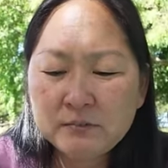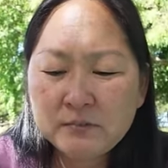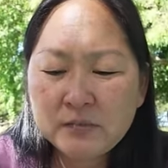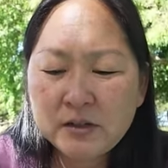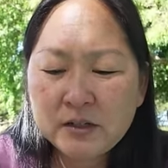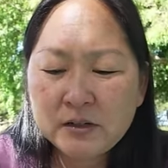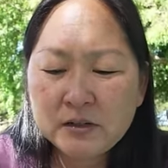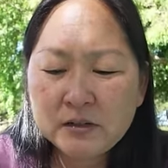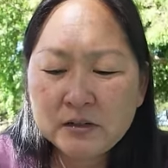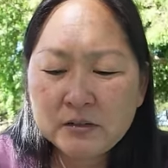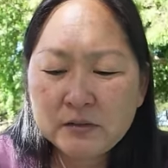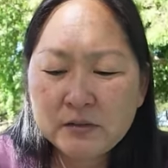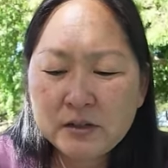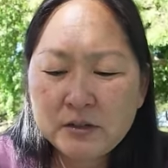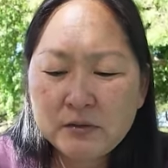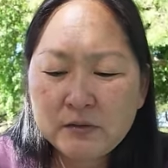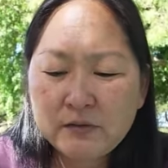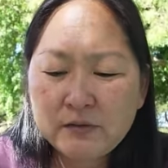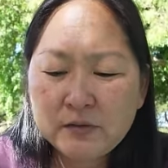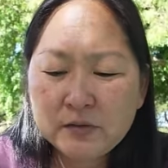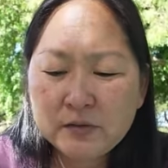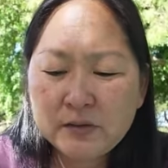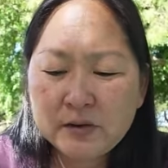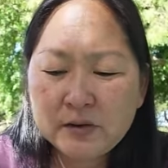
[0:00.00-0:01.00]
They're known
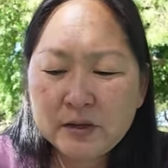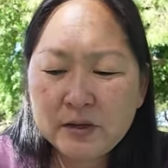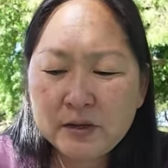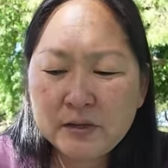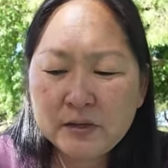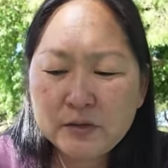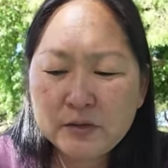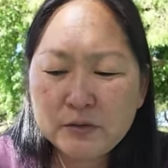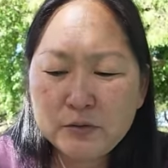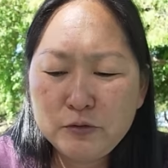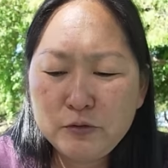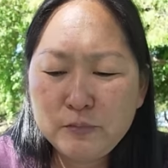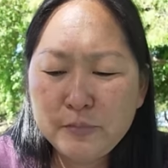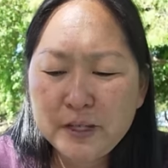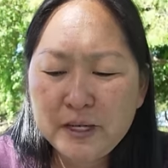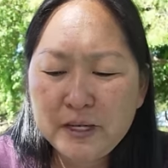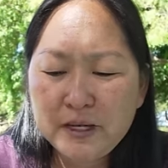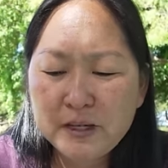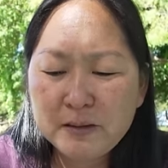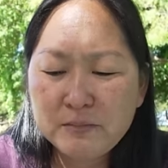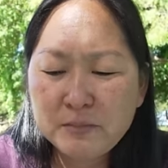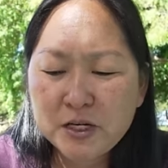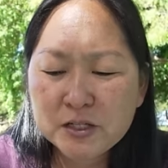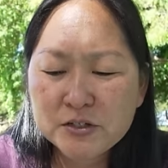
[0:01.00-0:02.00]
for their other ube
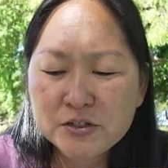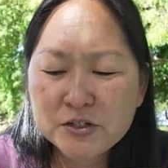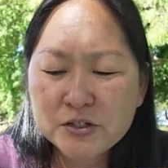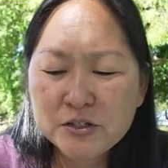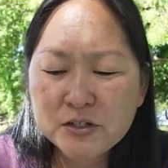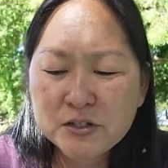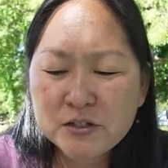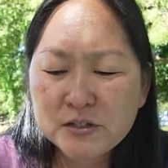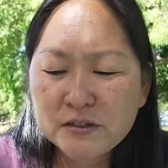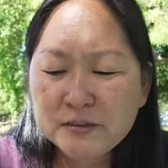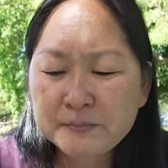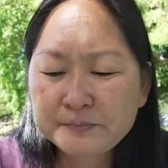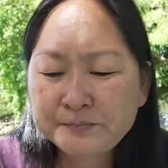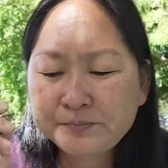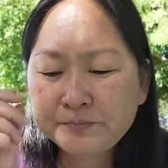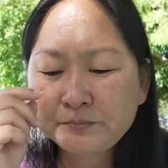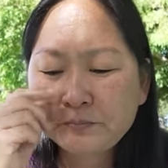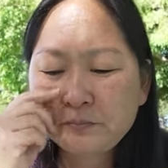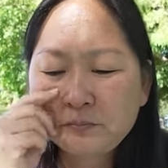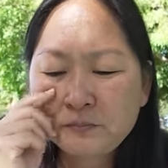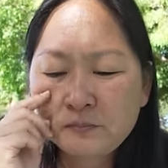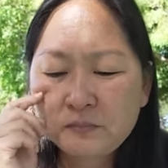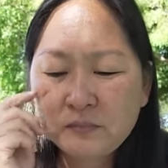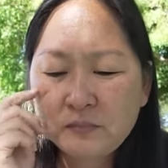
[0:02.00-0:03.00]
and
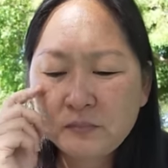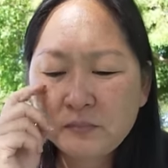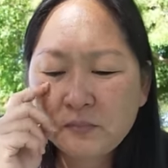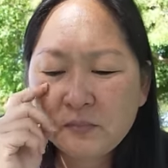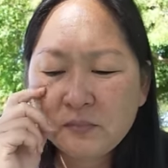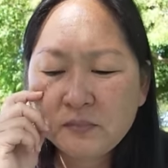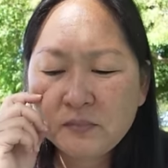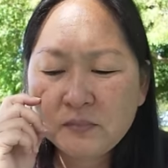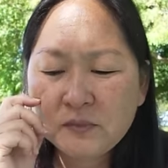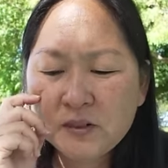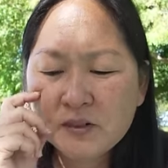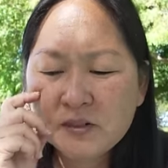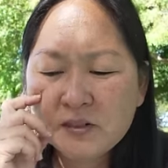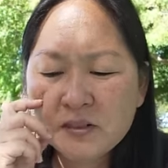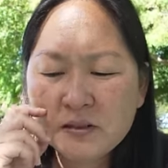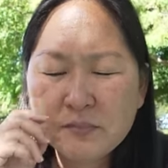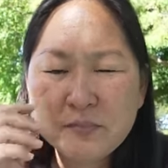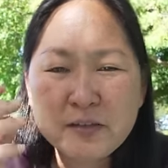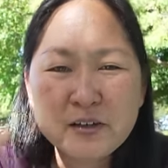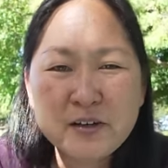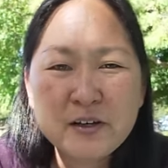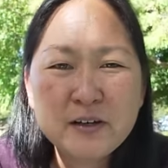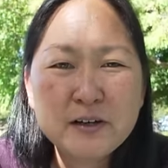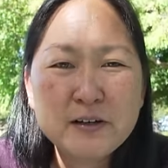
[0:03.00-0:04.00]
matcha
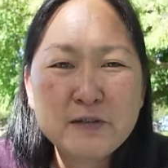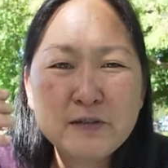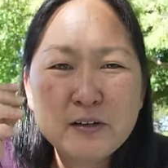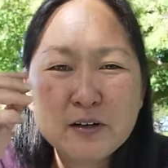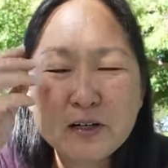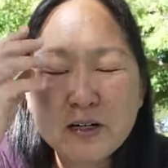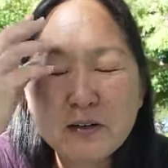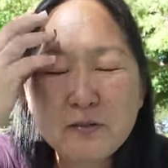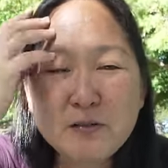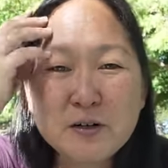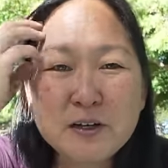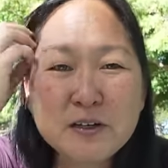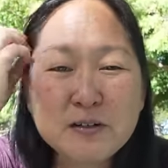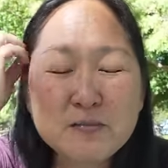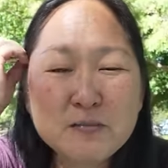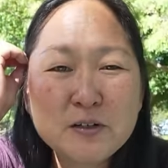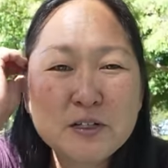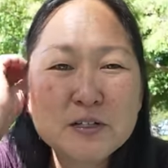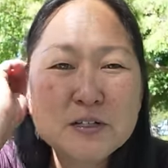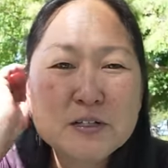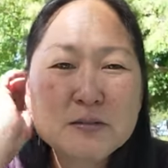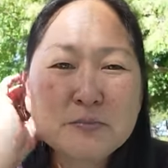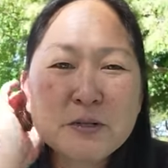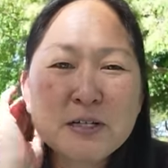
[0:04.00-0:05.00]
something. I forgot what
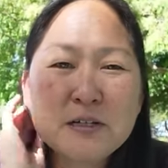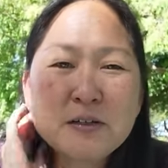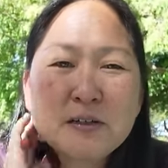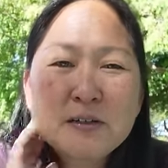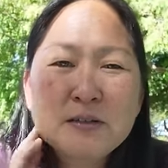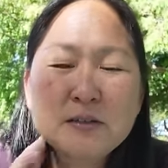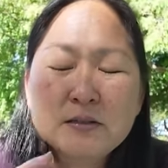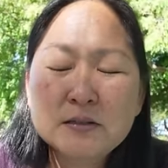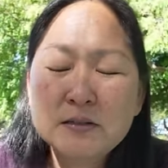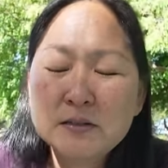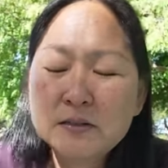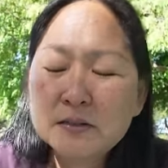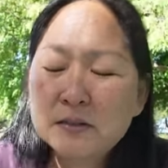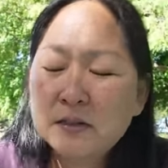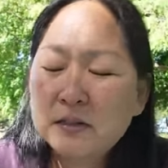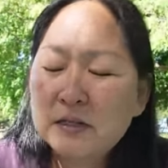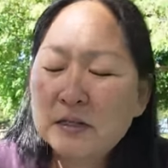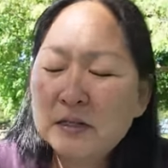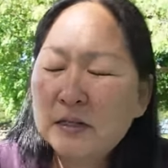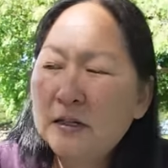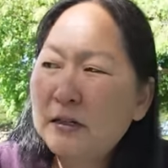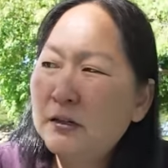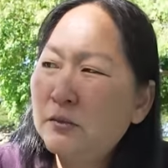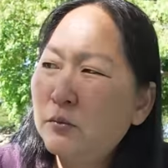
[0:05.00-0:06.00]
it was, but it's
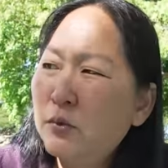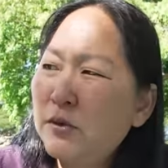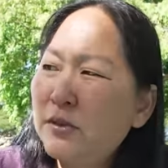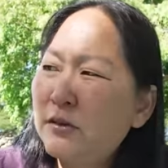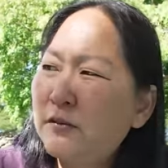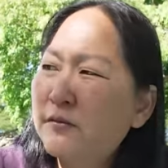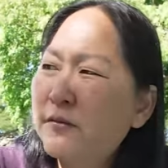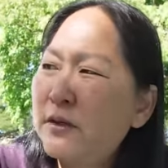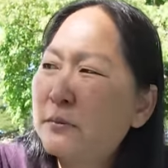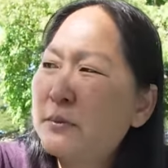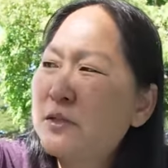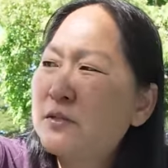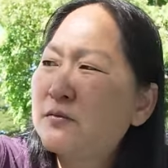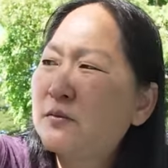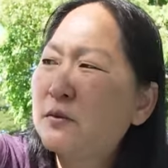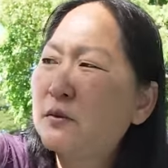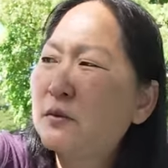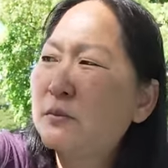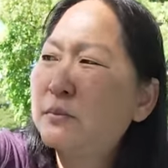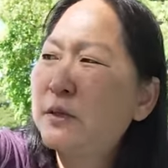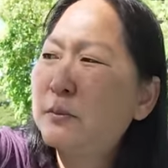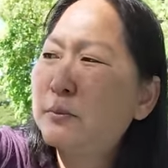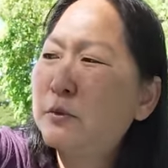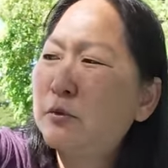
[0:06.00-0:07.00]
what they're famous
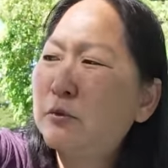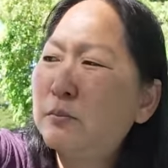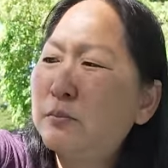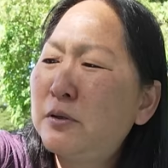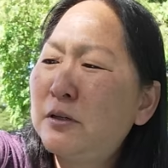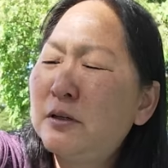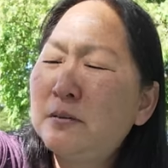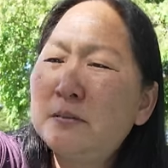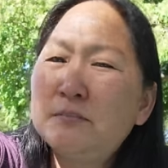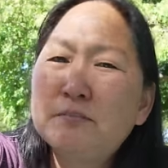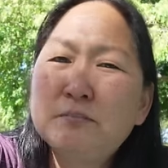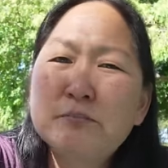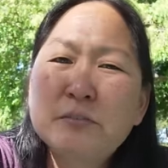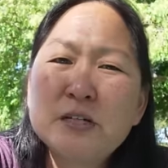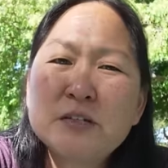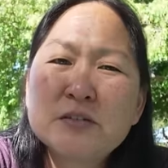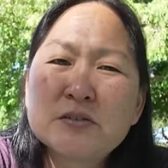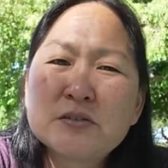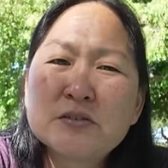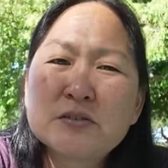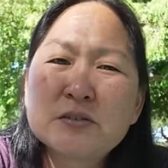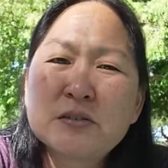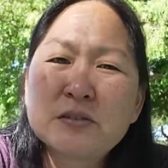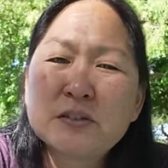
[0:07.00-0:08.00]
for. People put
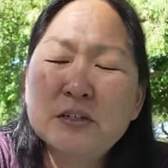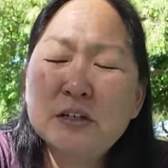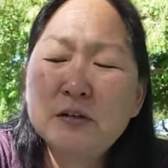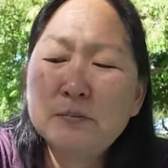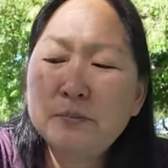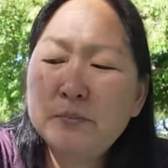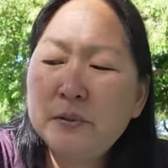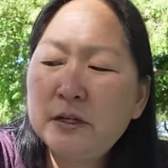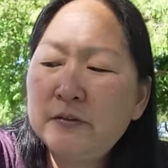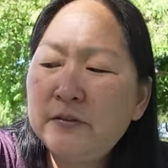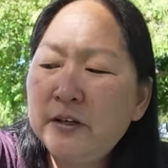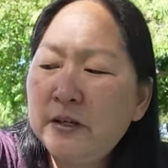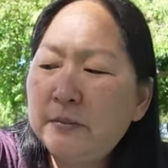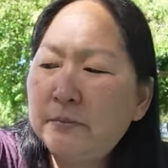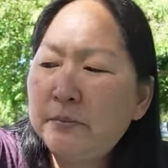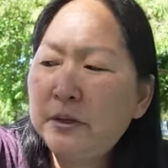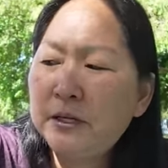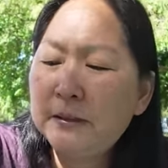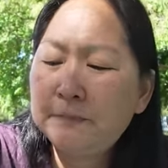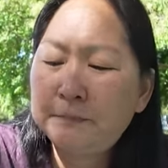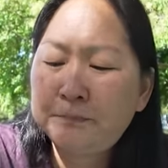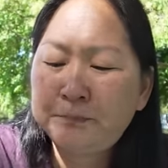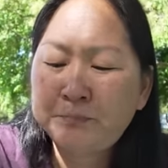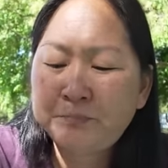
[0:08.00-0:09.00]
pictures on Yelp of it,
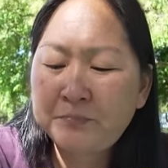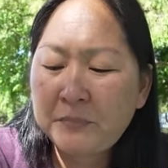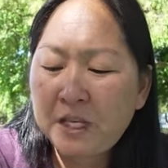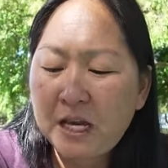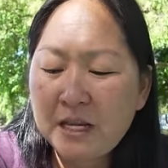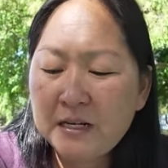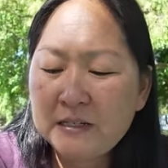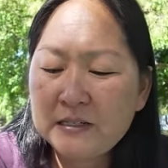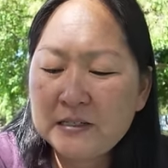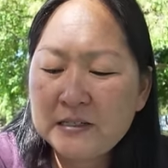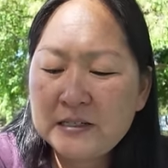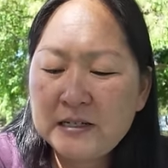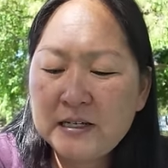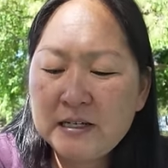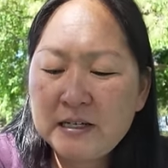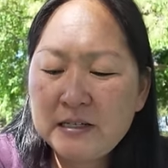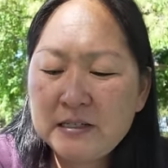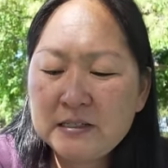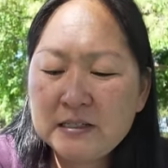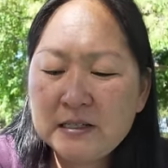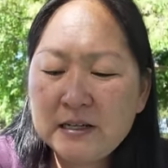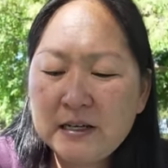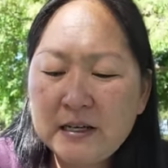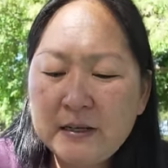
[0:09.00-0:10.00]
but I didn't see any
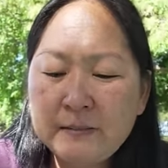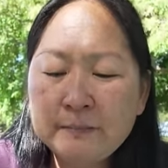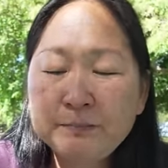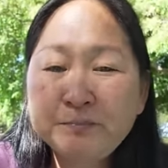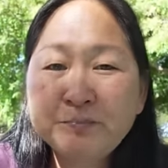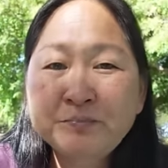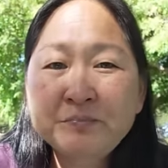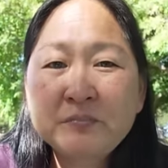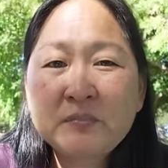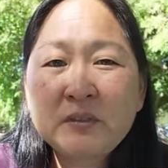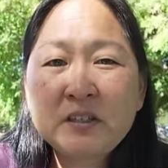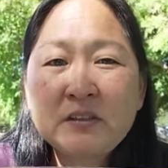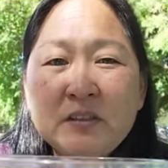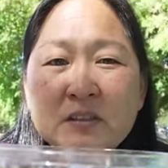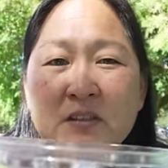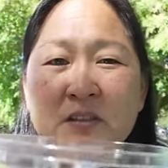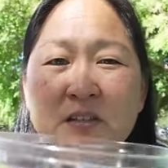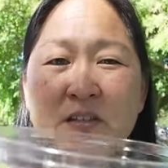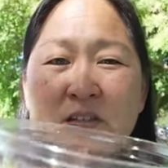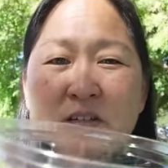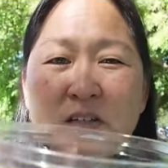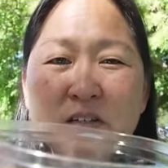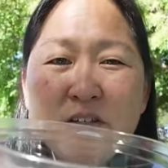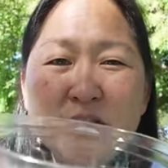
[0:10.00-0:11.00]
today. This
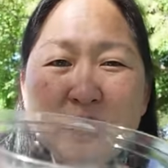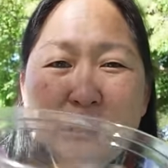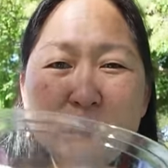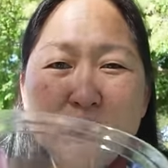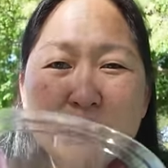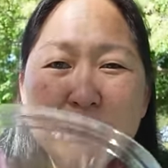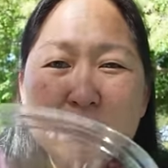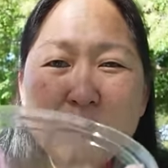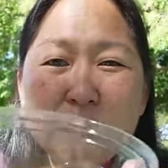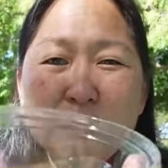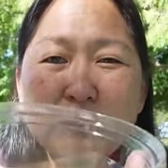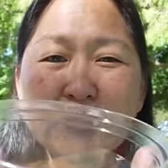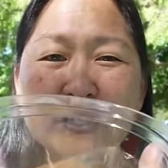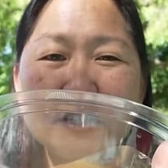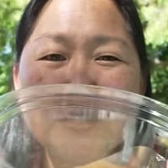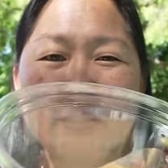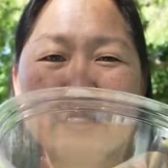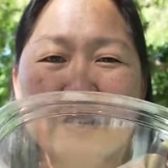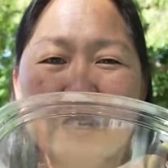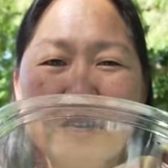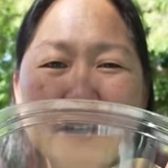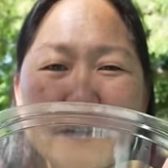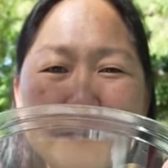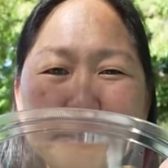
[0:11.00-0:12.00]
is a yuzu
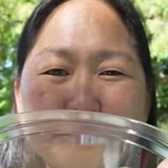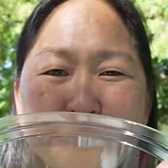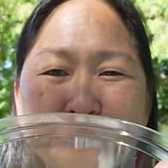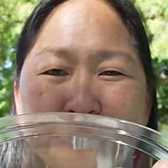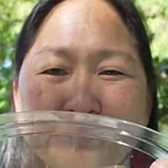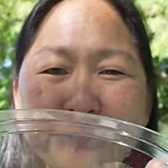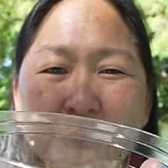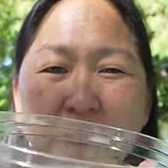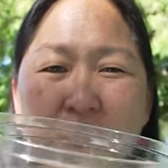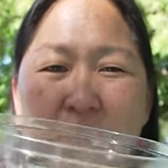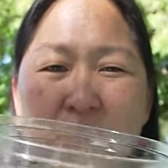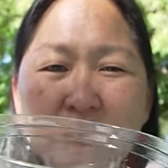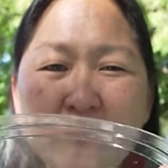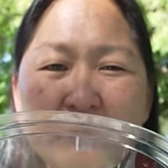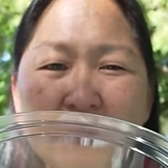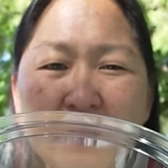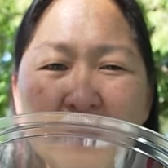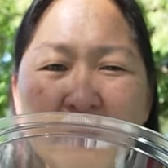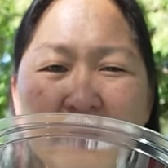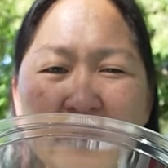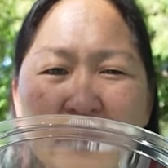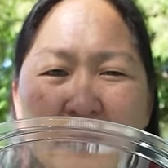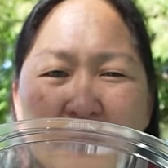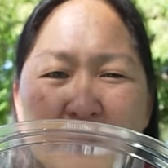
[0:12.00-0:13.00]
cheesecake.
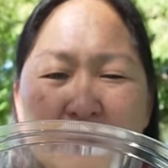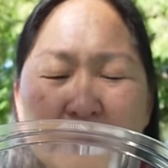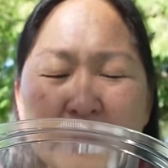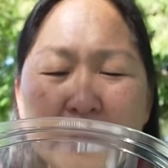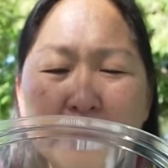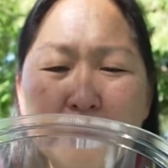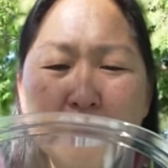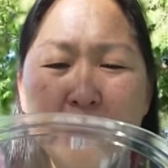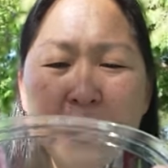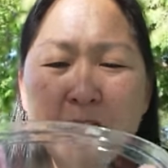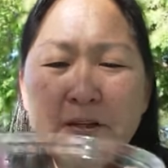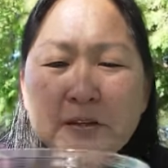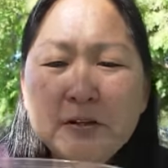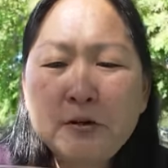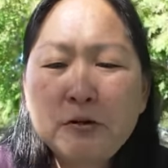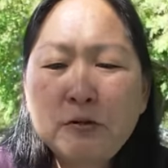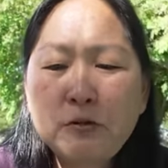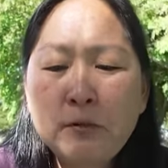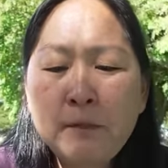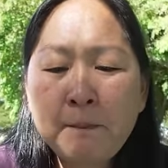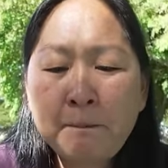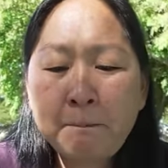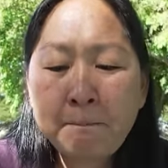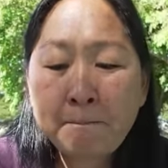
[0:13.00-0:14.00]
They also have mango,
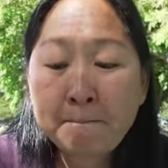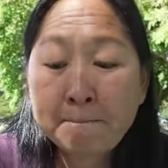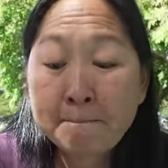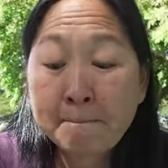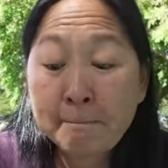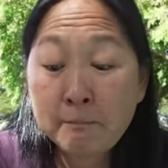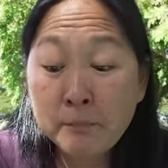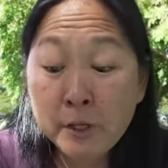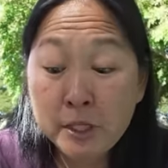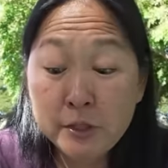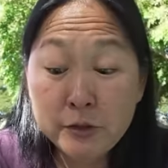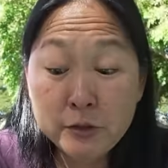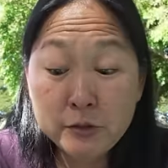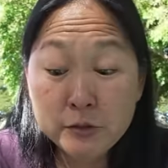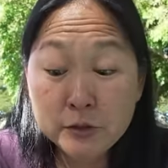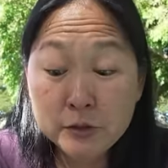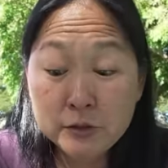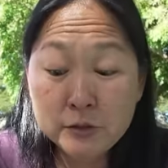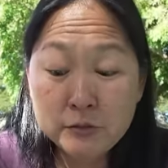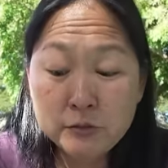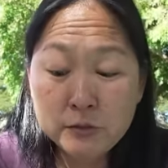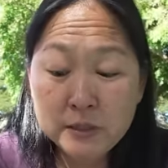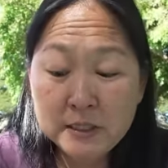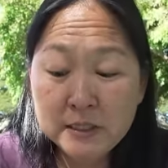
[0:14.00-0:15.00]
but yuzu